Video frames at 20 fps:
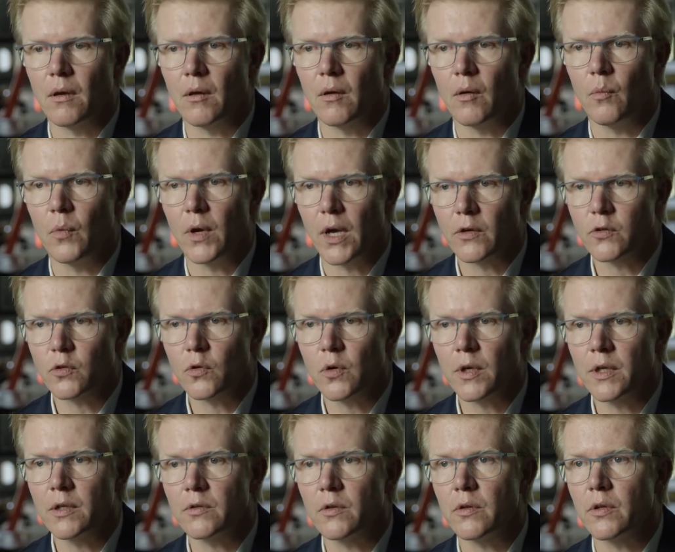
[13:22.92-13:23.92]
We are
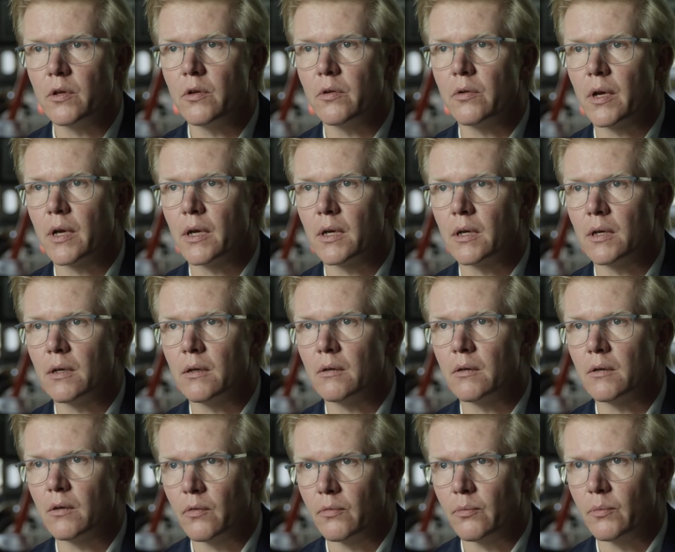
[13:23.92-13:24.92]
talking to the
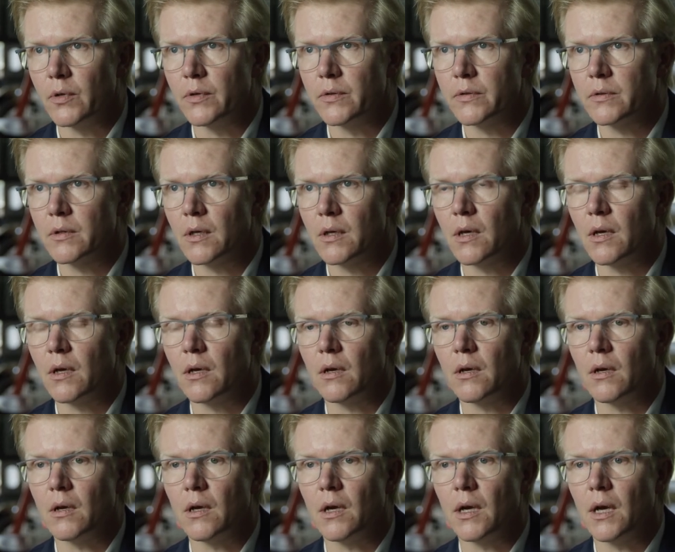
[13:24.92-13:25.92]
UK government,
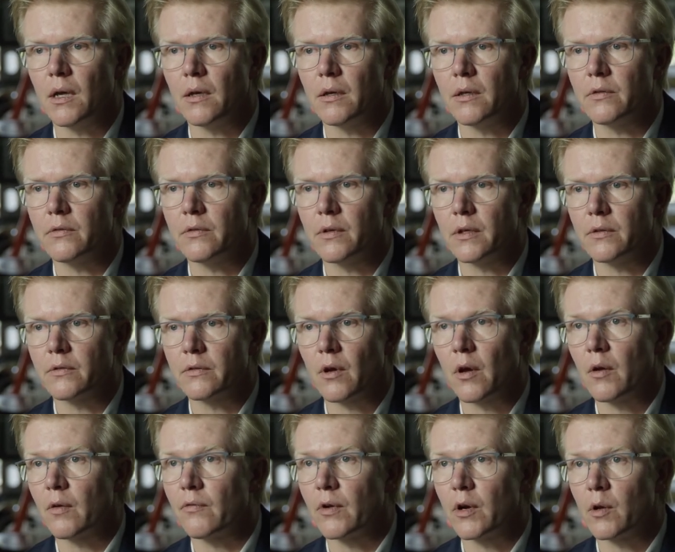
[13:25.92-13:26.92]
and it's
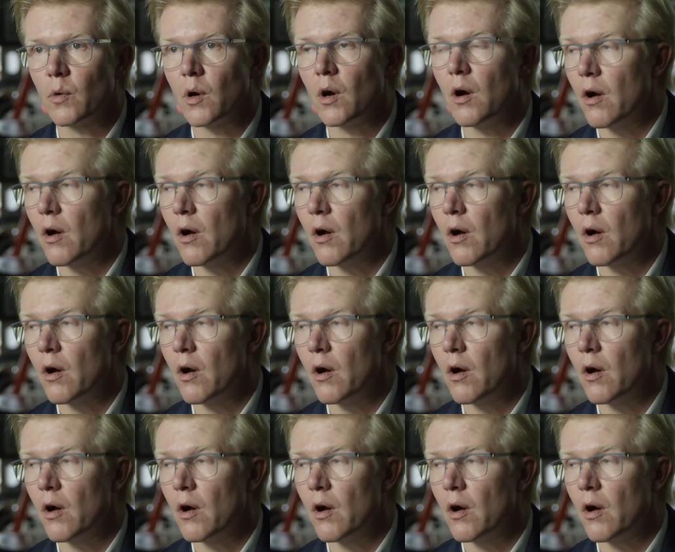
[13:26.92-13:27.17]
going very well.